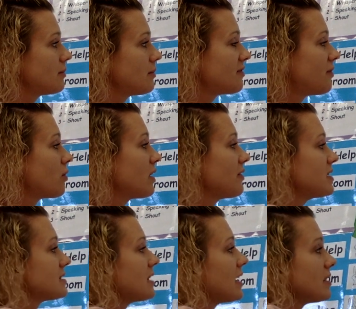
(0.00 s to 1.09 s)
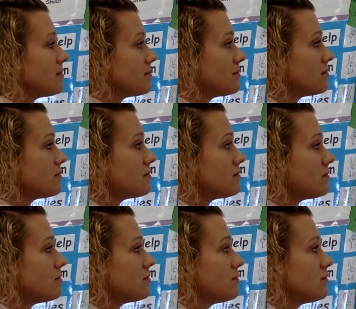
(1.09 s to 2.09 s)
We need to write a number 4 on this line.